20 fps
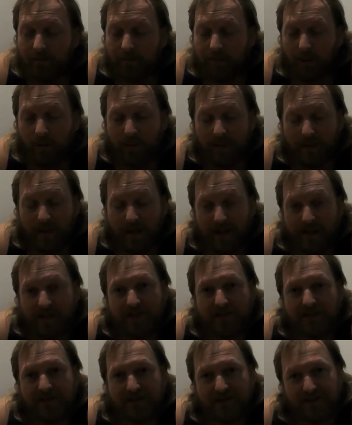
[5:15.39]
Bourbon
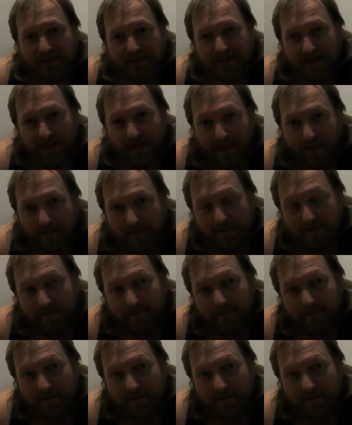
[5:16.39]
Age Stout,